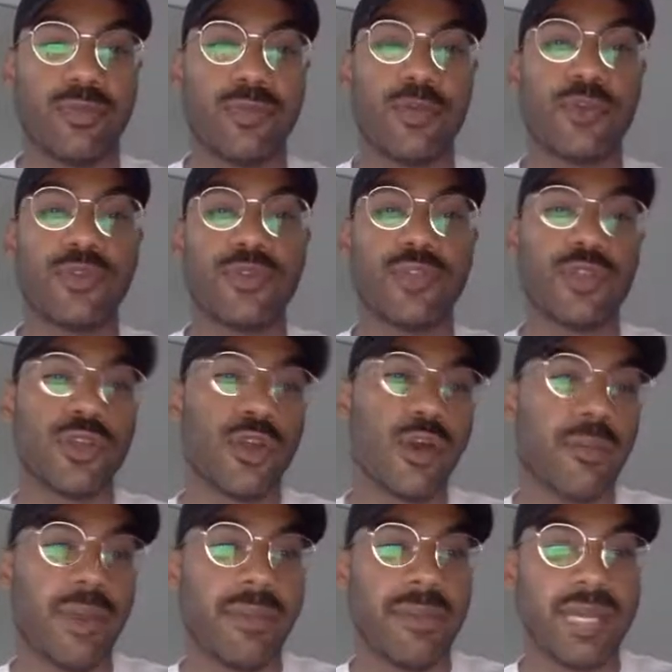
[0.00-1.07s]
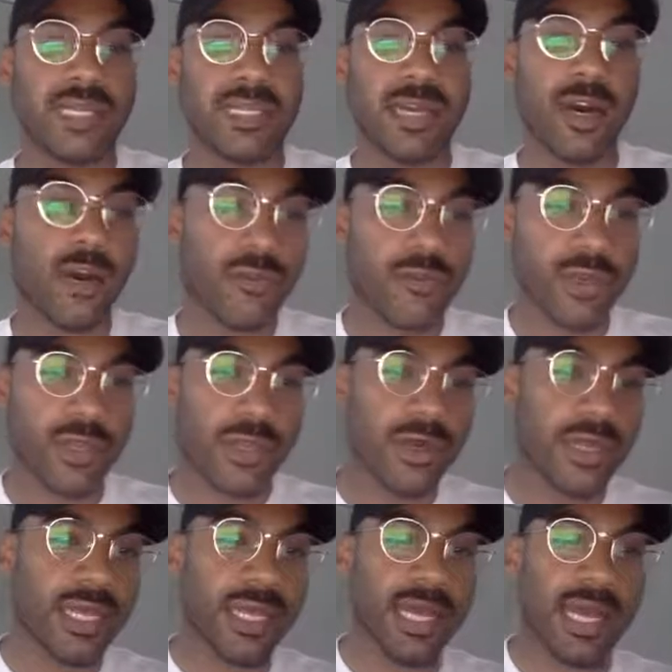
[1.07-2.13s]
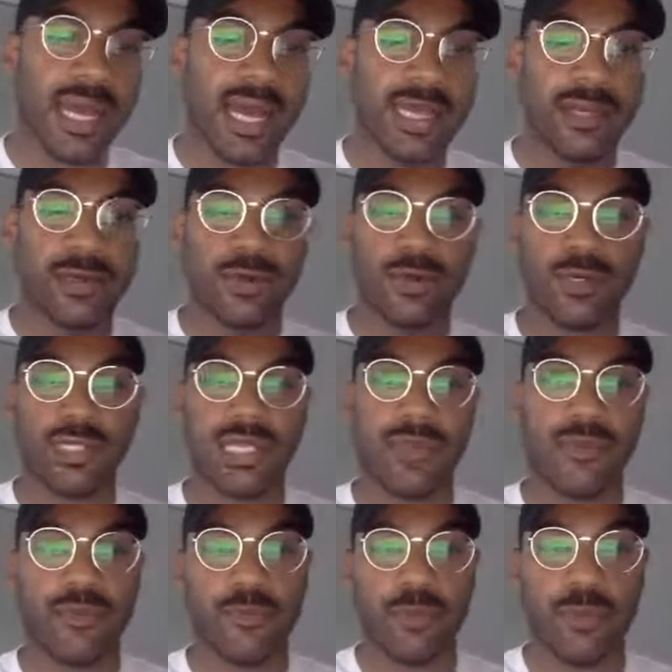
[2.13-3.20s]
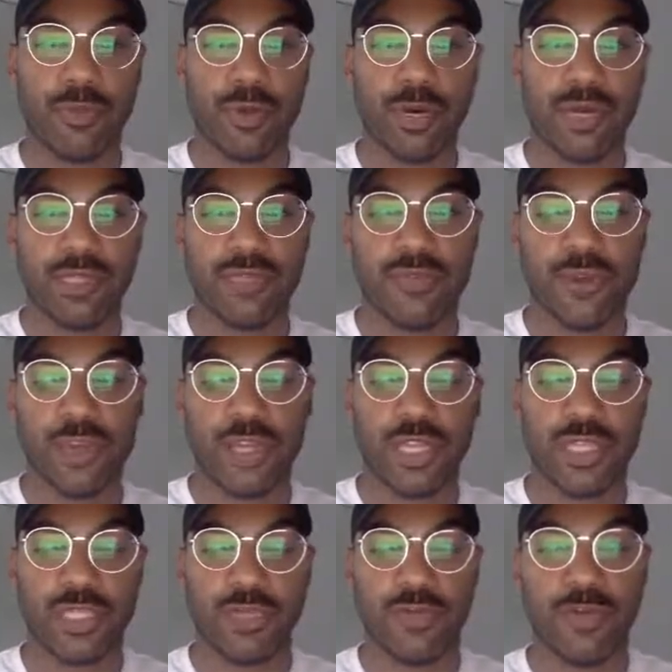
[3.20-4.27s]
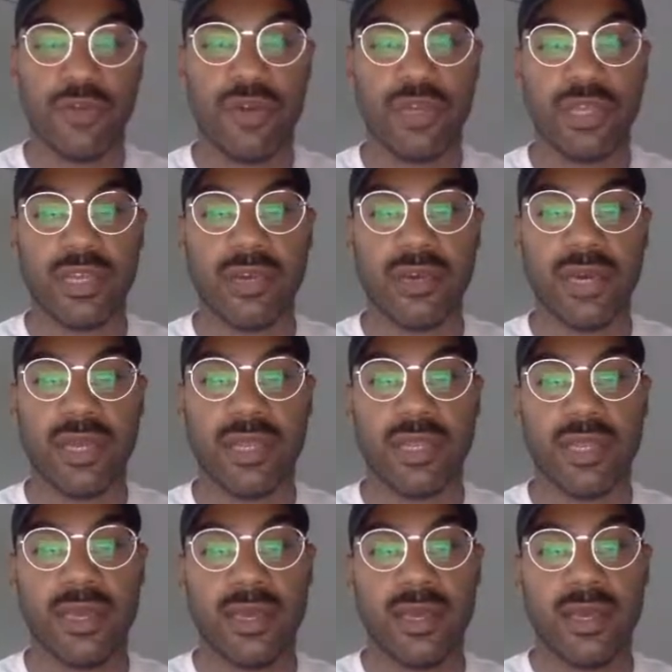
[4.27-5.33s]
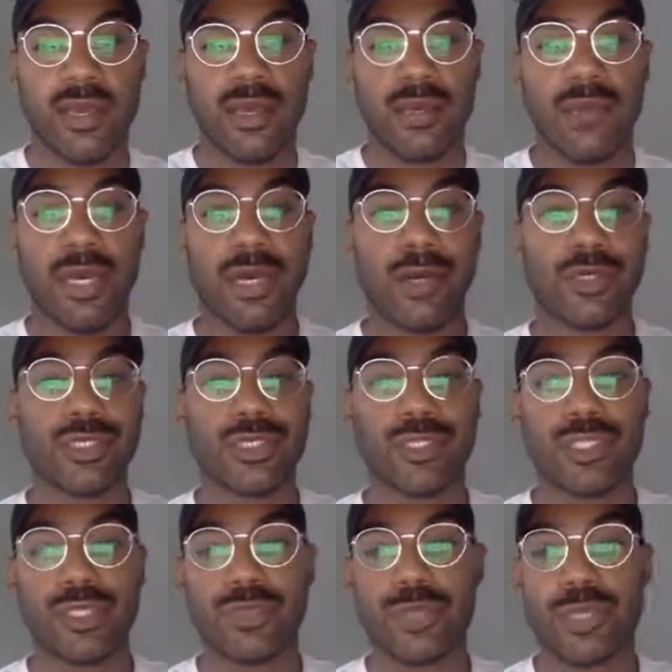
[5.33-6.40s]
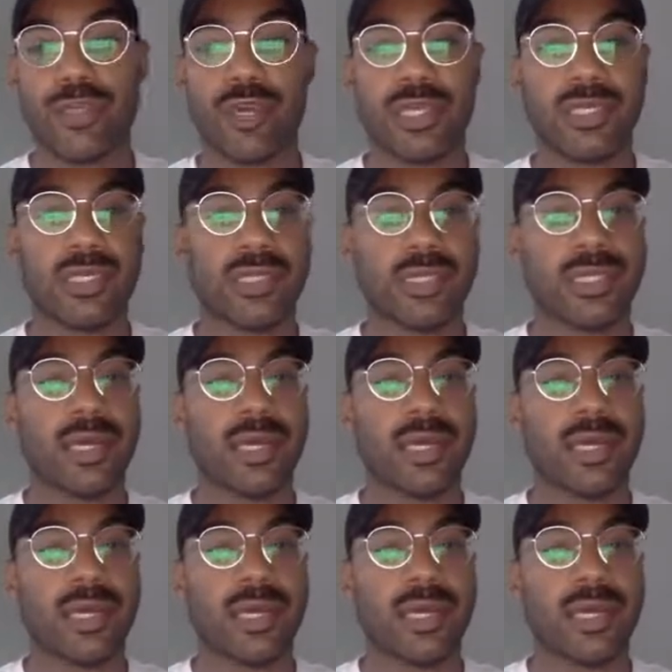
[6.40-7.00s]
move to New York by myself. You know, like I had a whole team of people. I was fortunate to move out there, but I also just made sure I did the